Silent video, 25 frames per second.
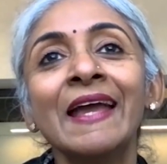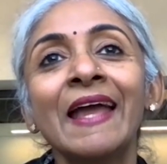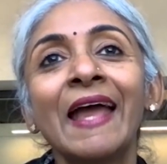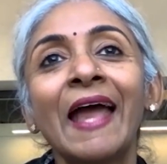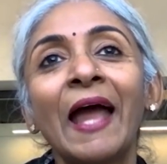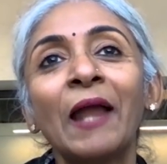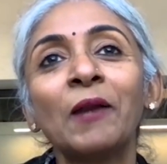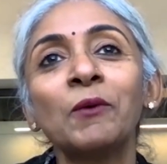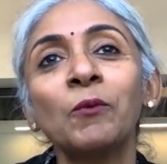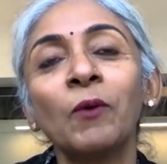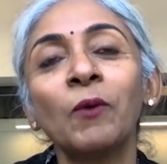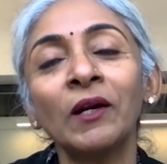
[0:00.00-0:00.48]

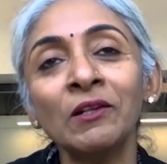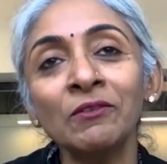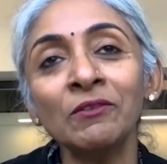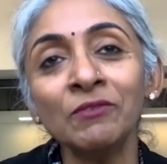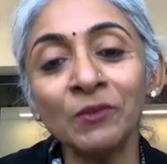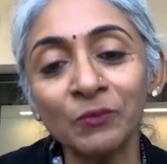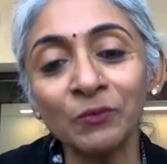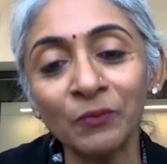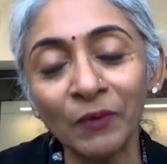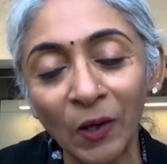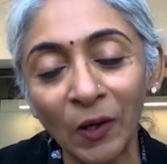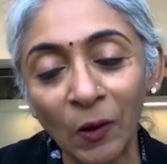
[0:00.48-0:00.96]
And one of
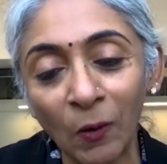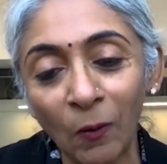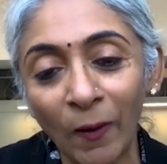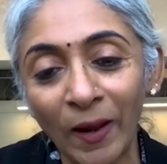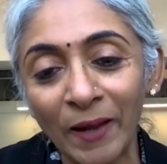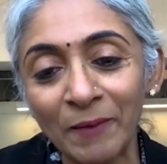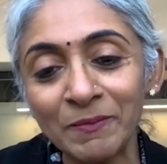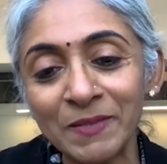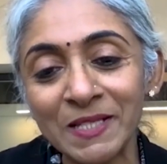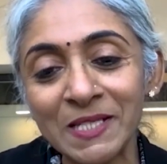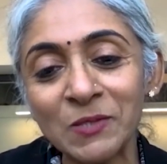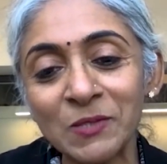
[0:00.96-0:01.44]
the
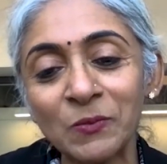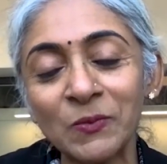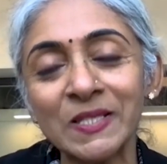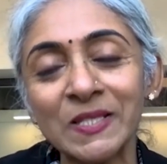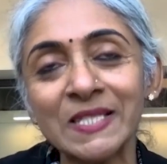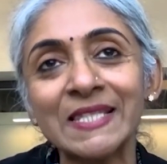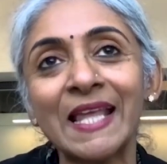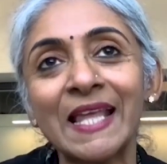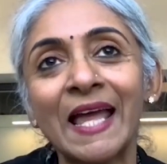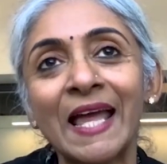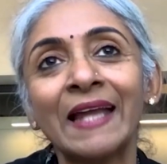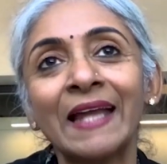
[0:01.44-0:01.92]
requirements
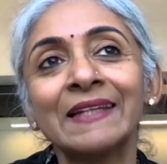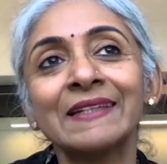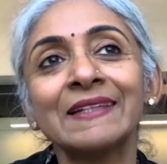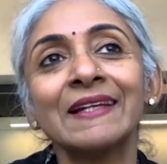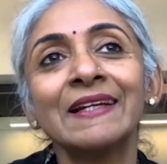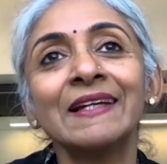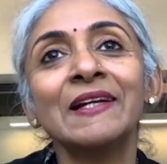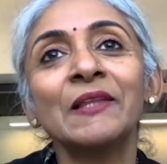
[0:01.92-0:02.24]
was that